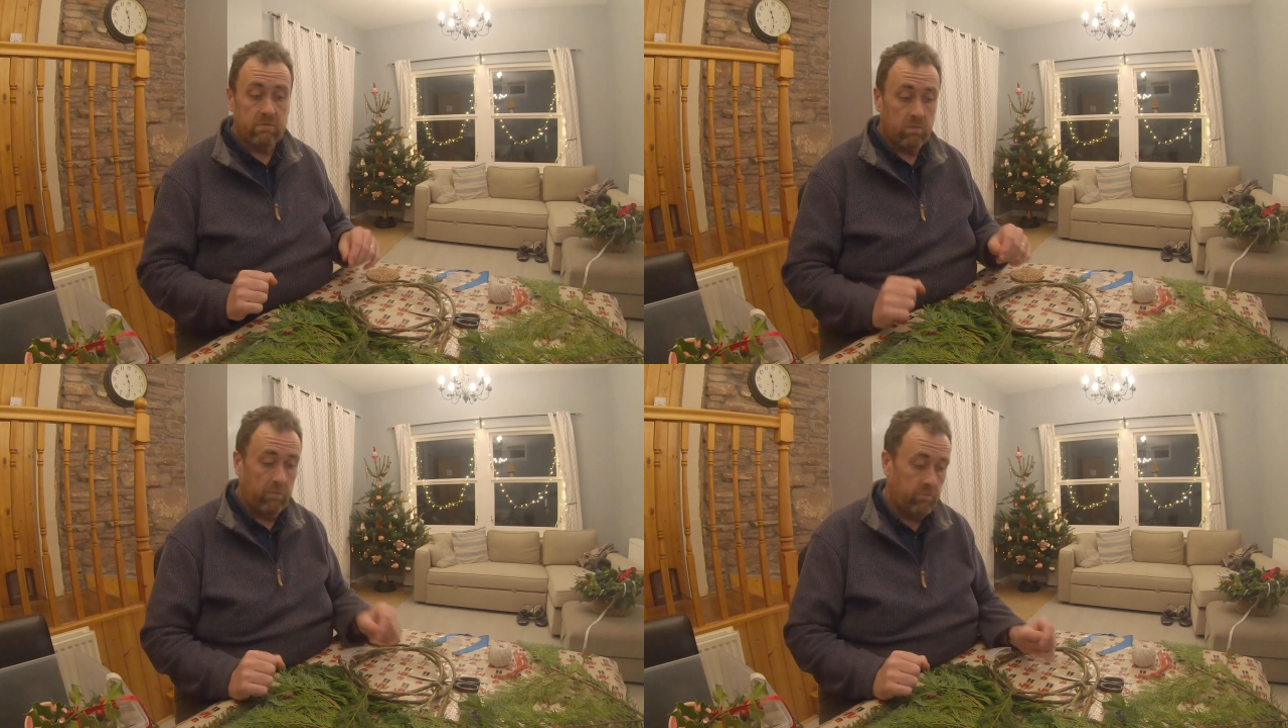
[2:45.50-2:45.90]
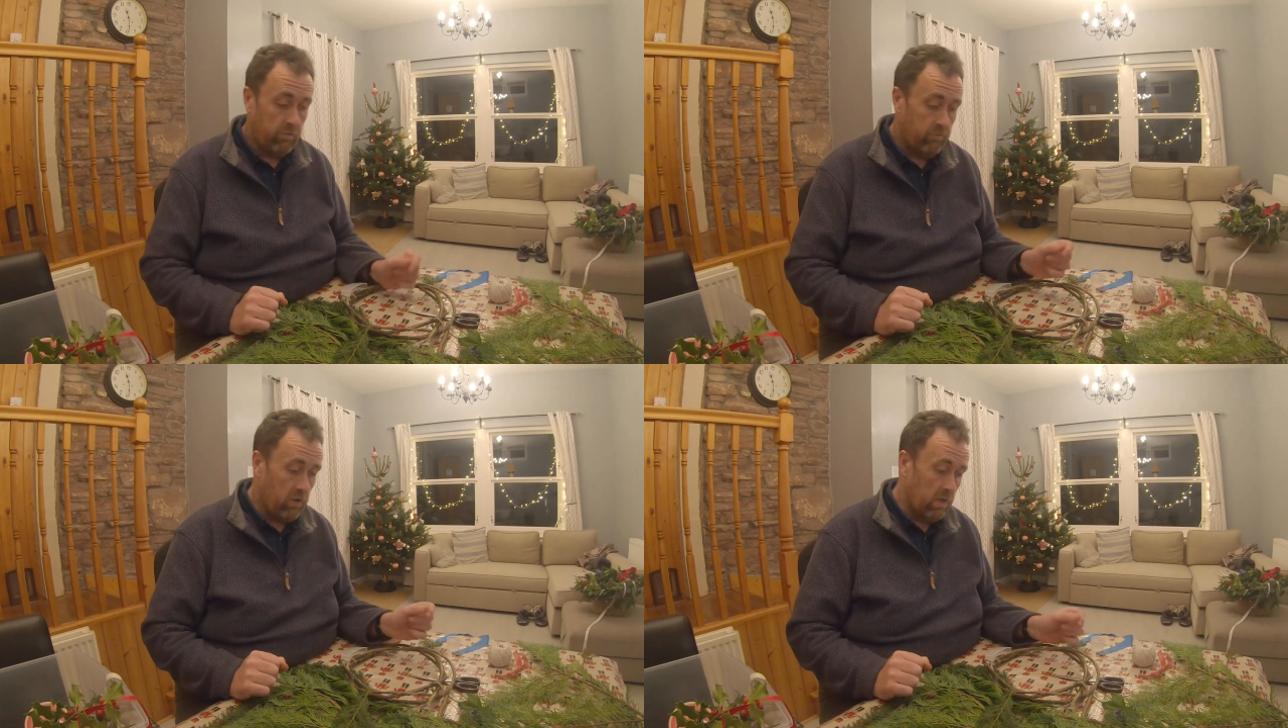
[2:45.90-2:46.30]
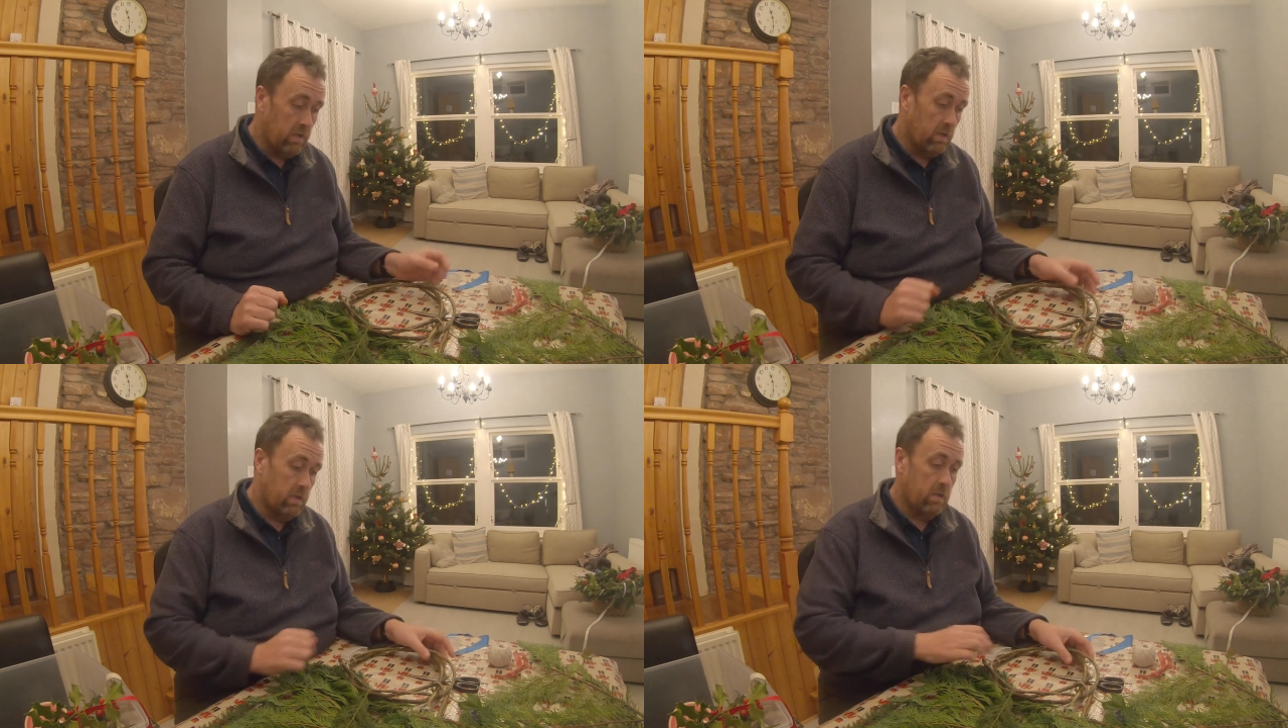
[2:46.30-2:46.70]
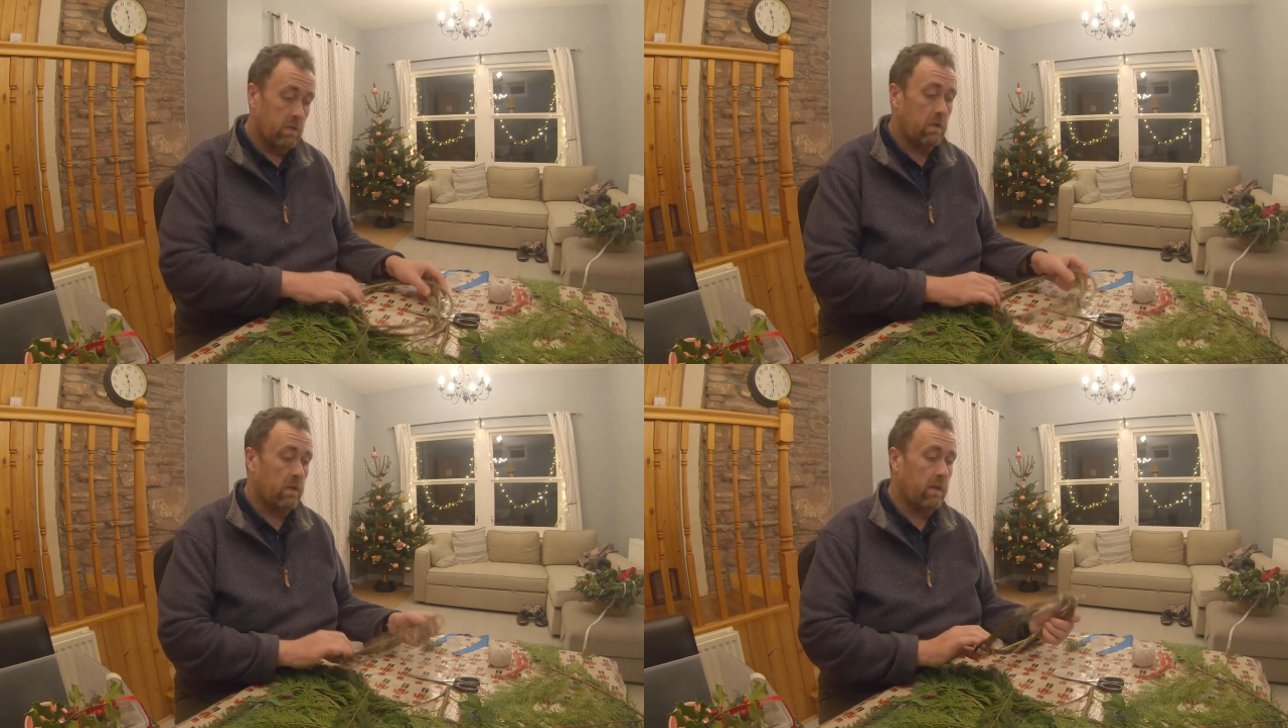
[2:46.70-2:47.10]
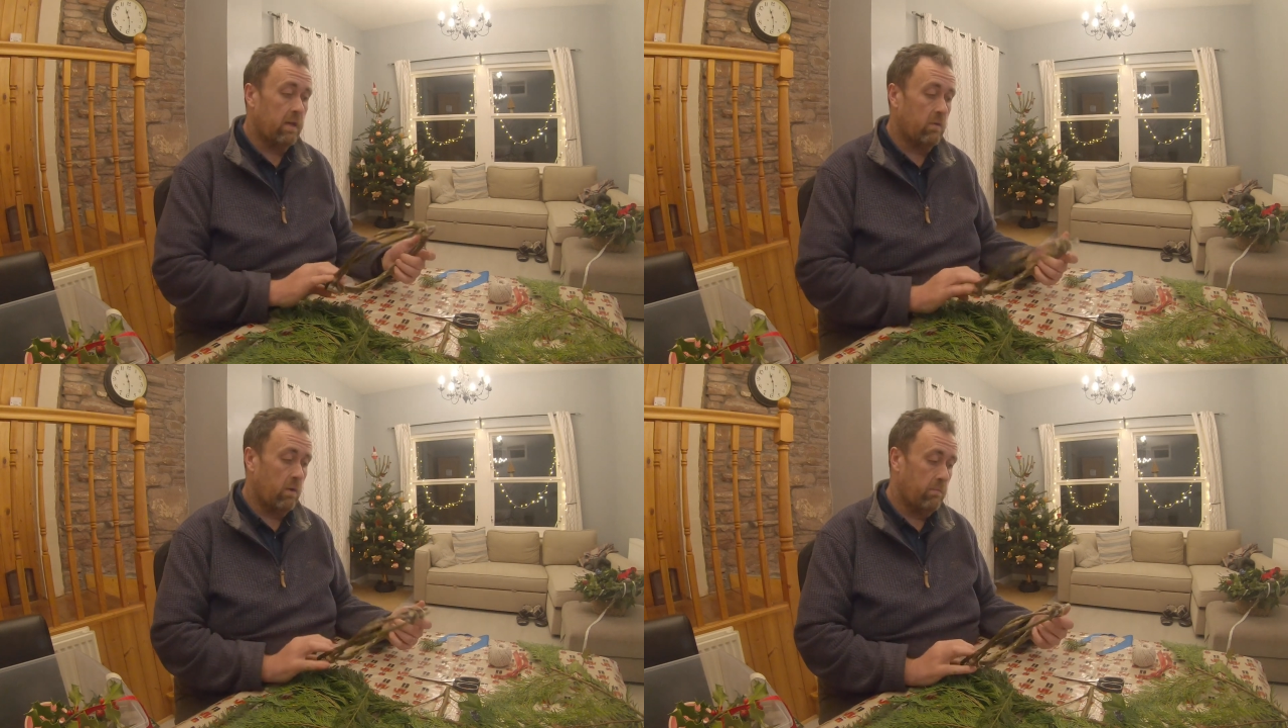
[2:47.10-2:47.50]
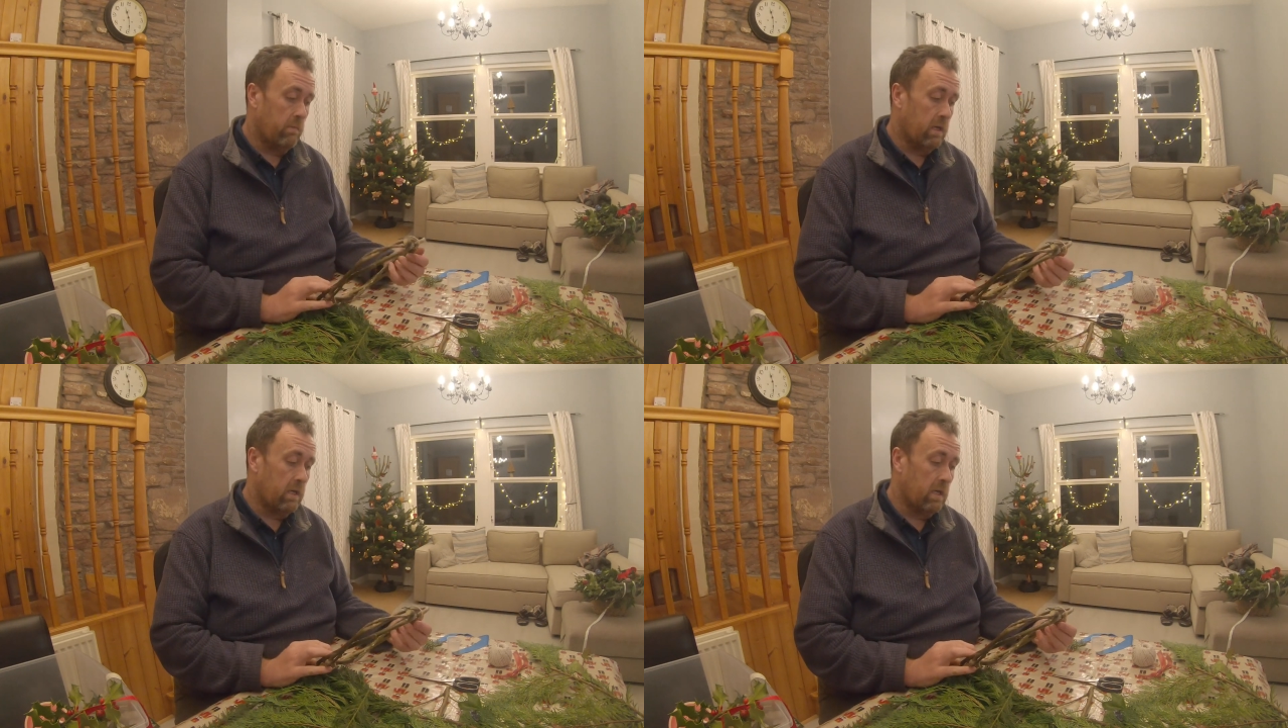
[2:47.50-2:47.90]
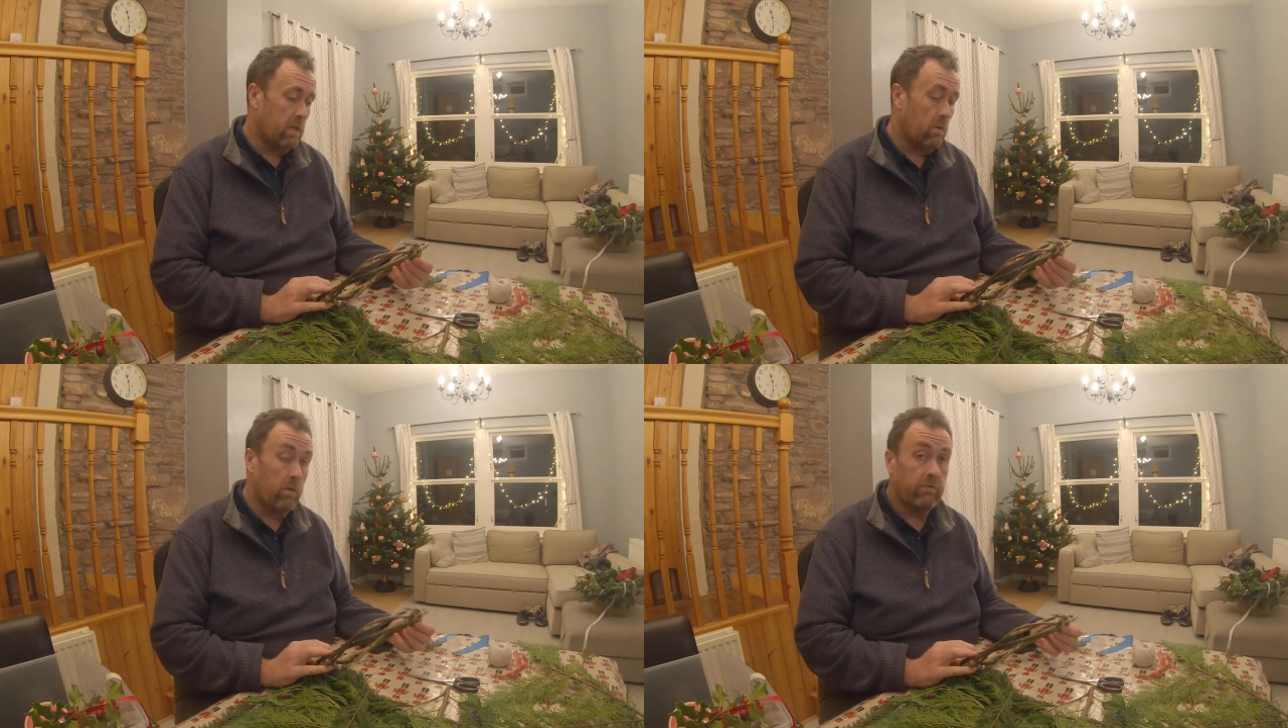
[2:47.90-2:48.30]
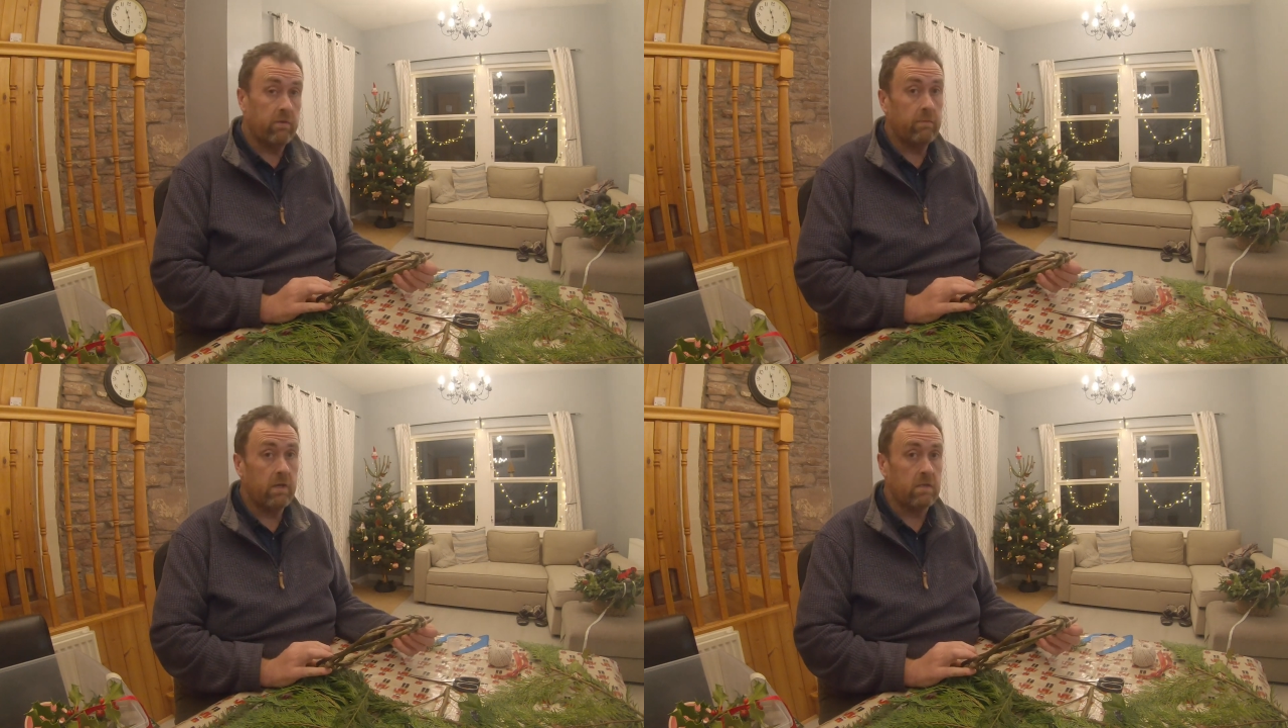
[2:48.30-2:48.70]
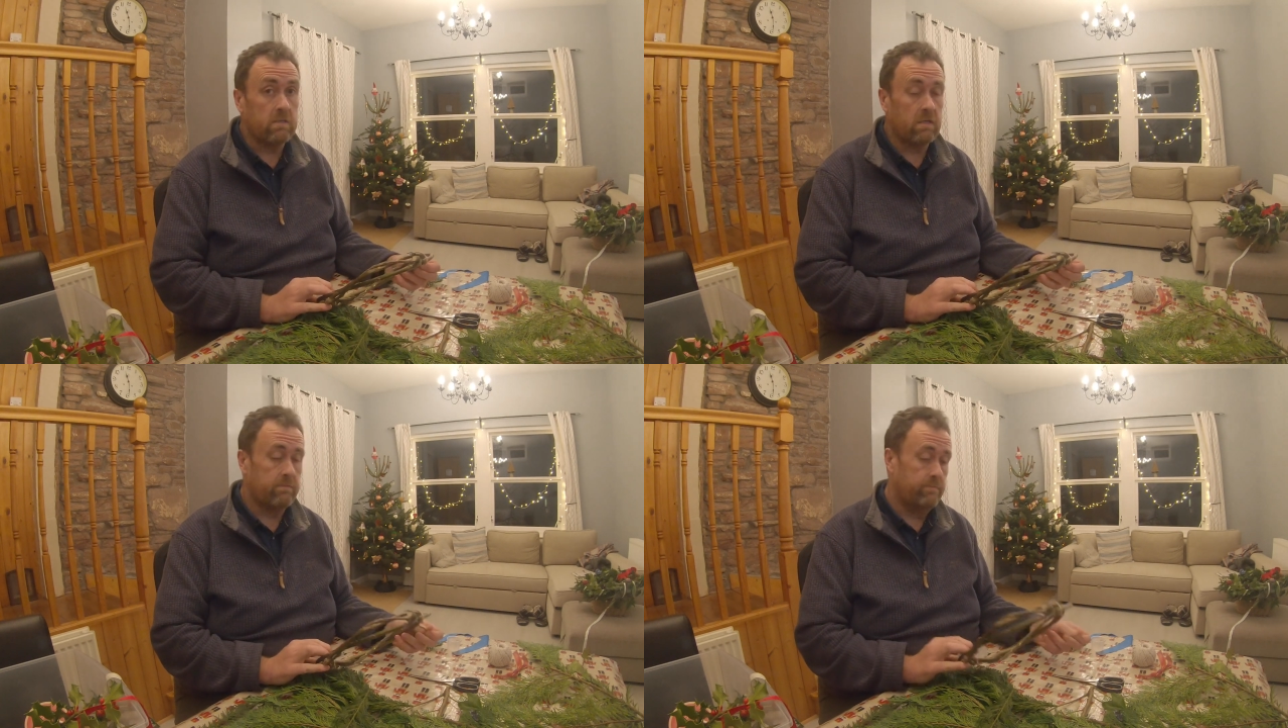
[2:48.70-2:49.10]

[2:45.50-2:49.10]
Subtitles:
and one for a friend, and now I'm making the one for the birds.